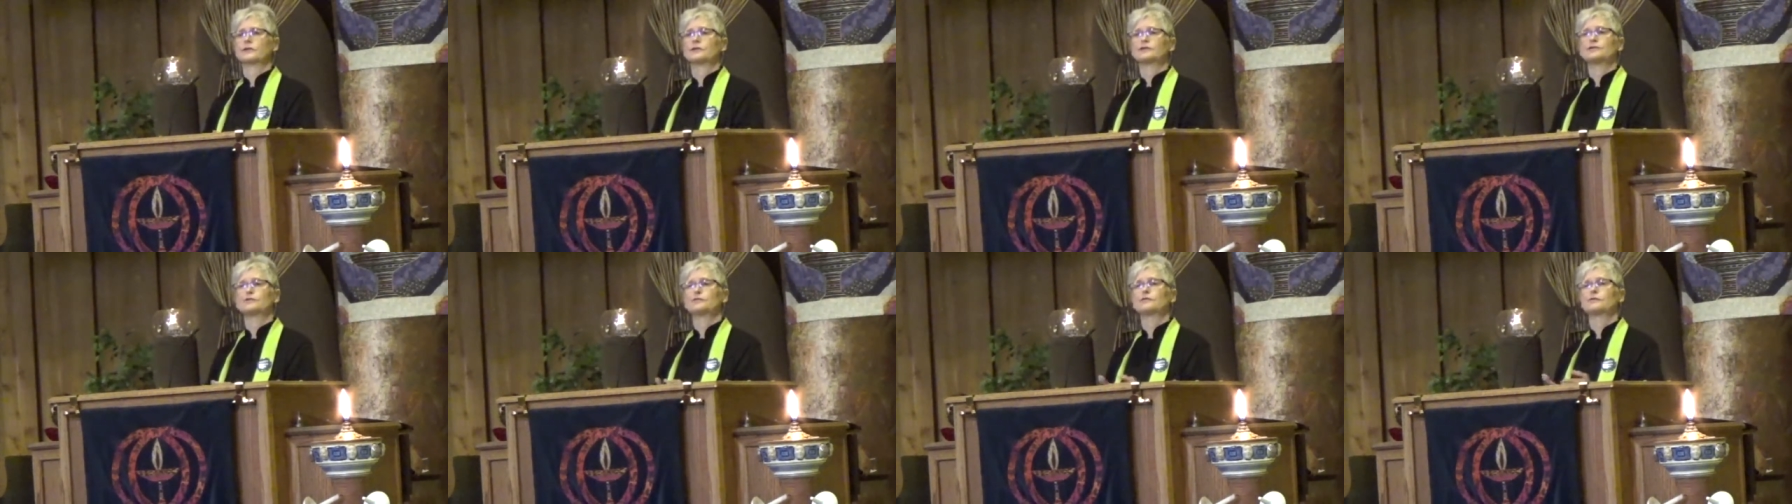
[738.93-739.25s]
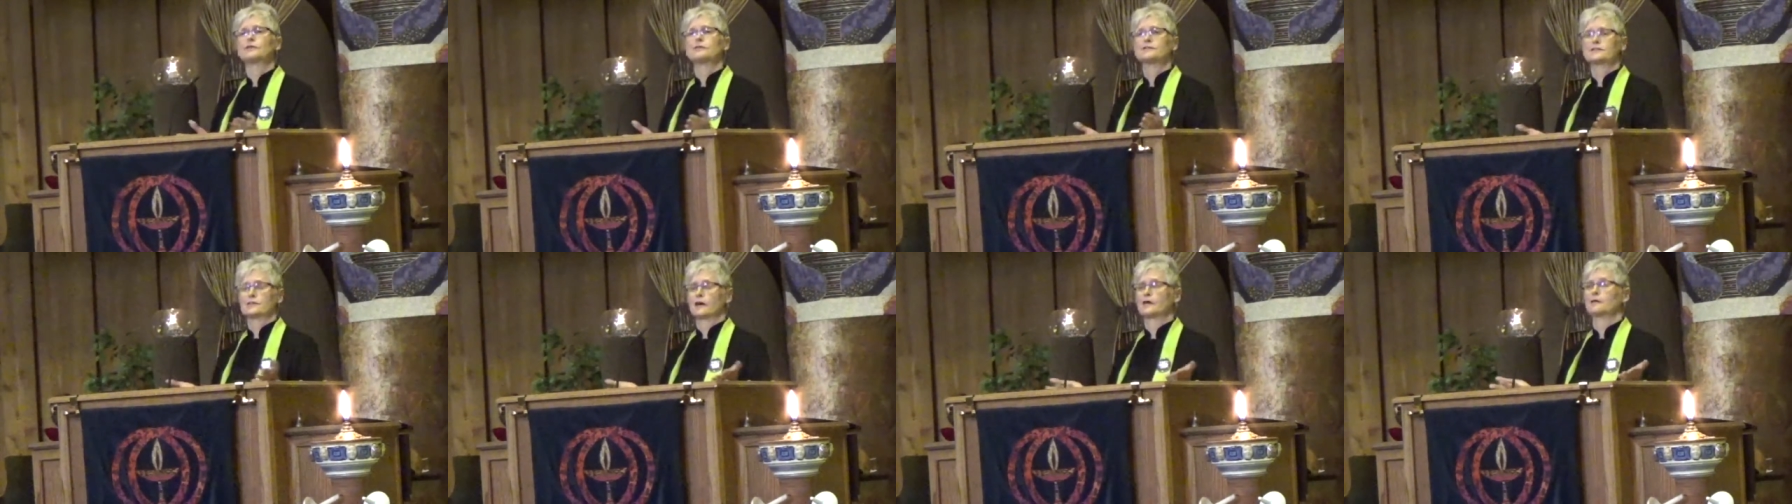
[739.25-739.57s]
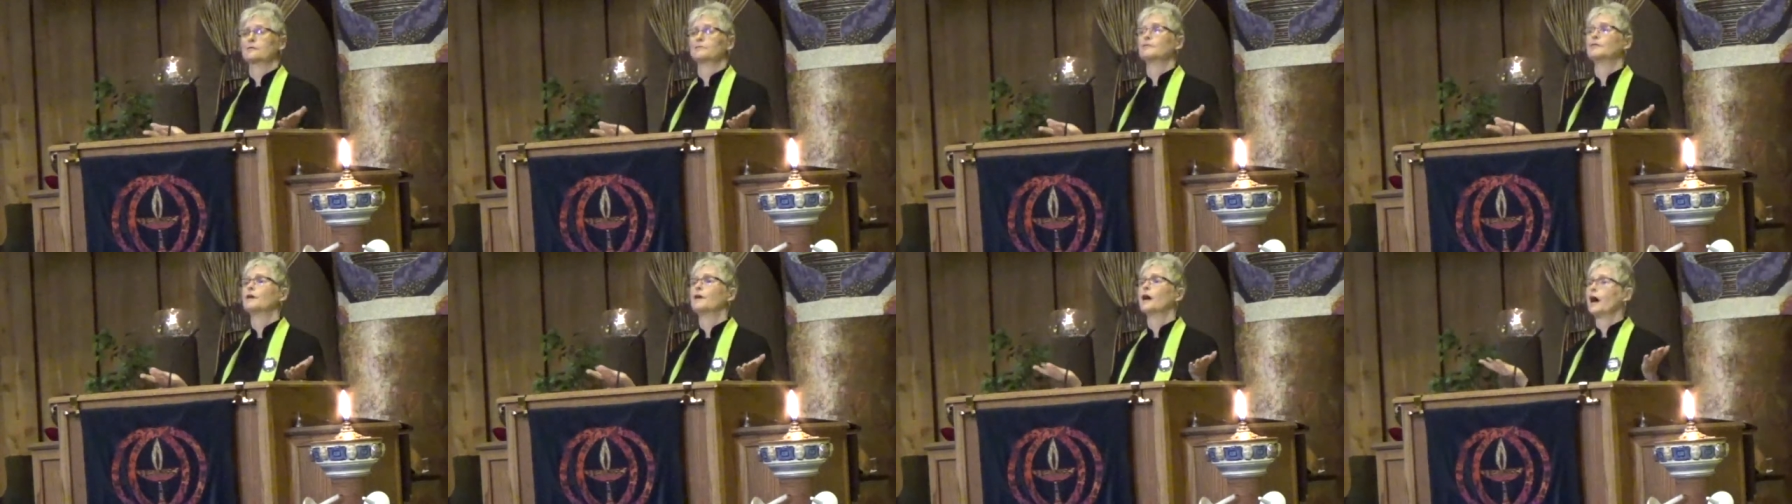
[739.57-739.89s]
I do this
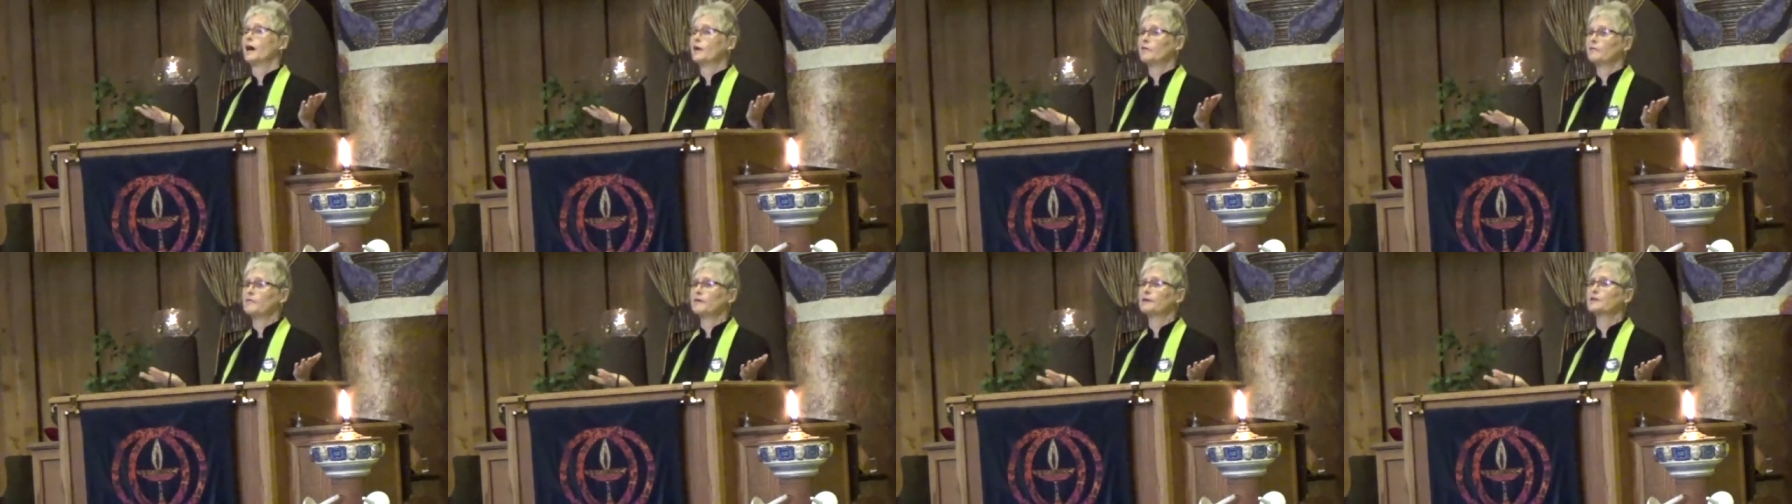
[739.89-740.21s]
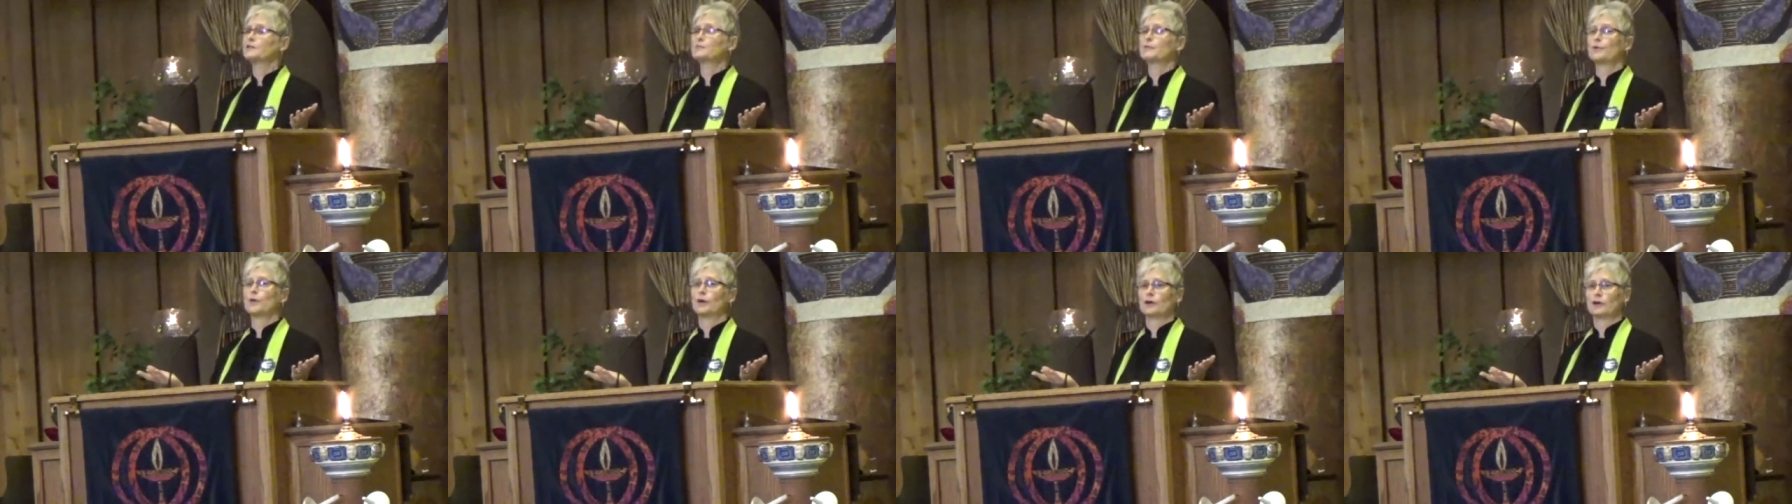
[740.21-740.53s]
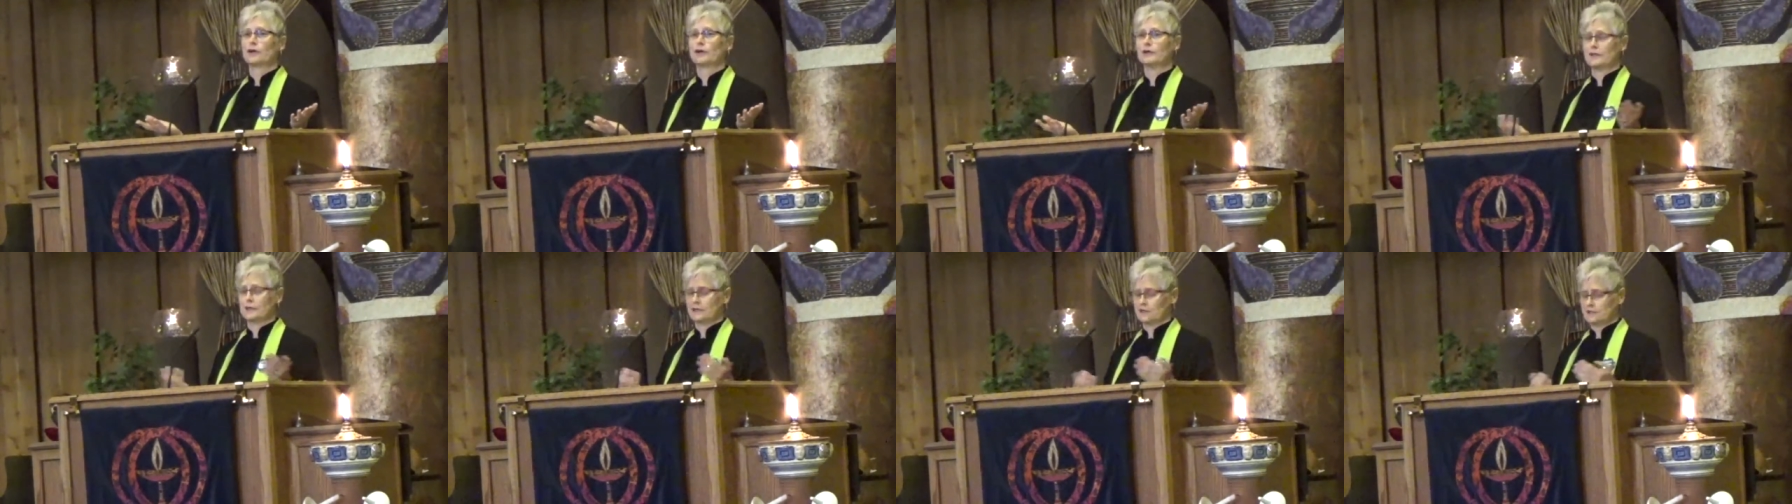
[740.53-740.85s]
on Facebook
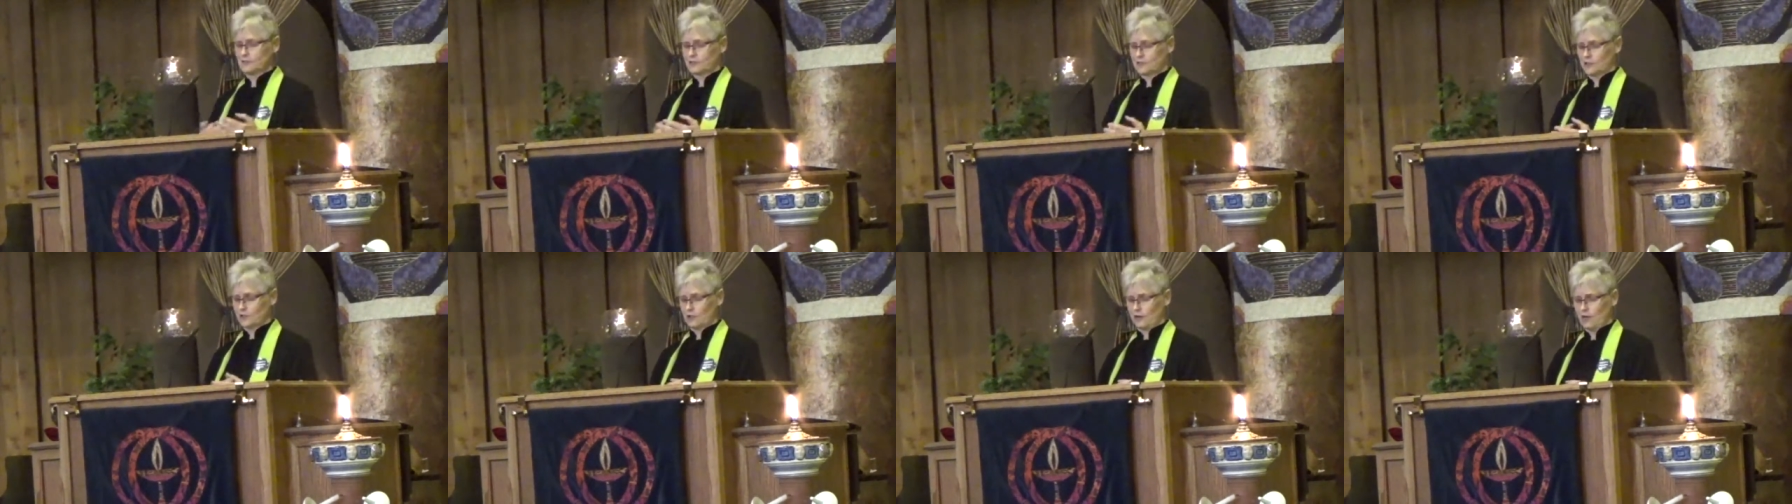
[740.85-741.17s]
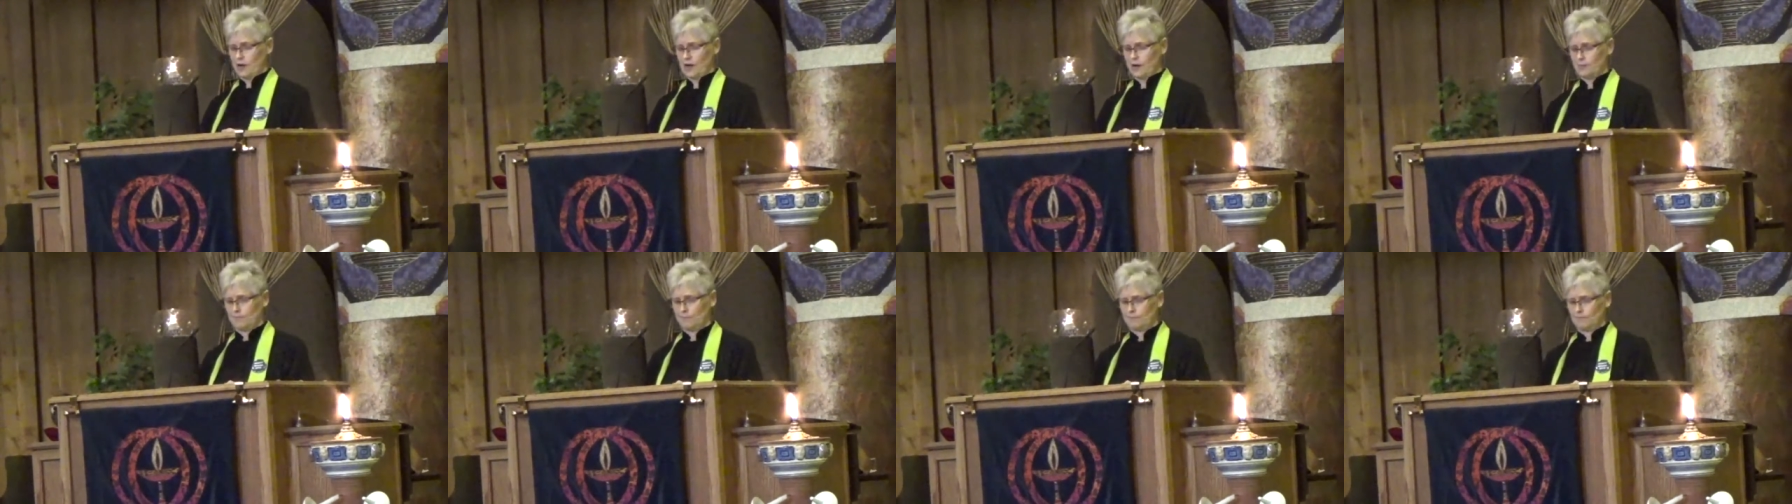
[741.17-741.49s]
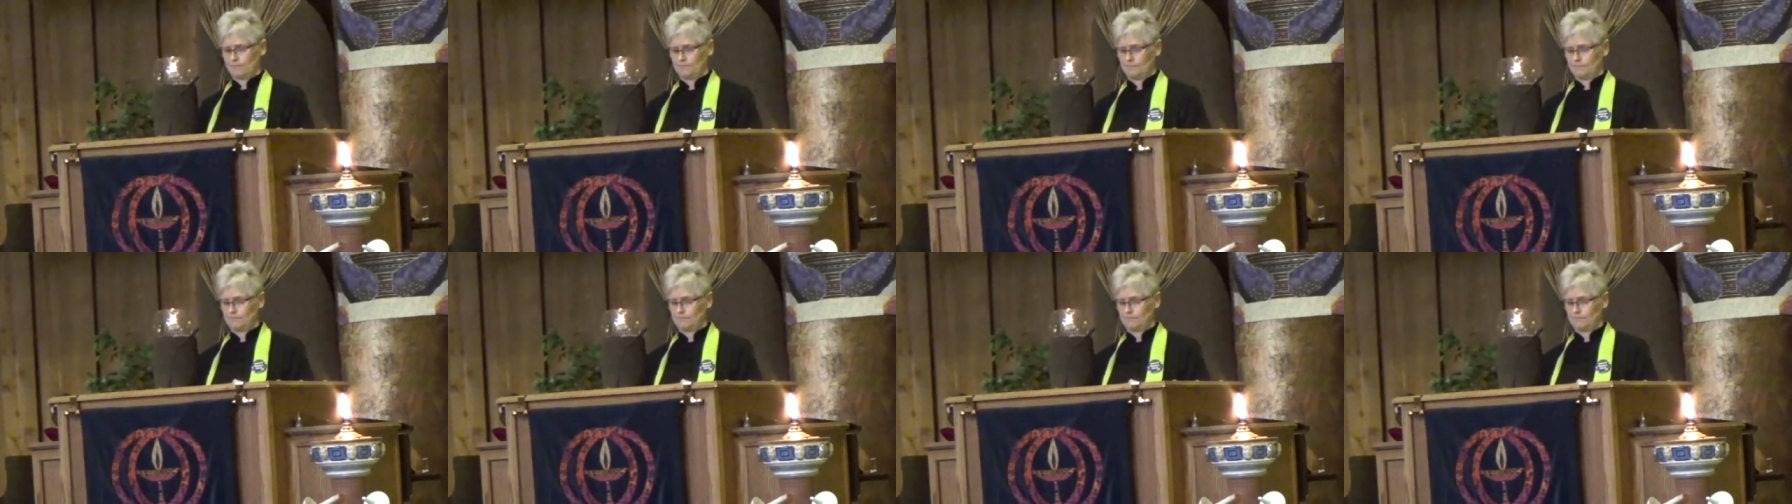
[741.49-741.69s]
and Instagram.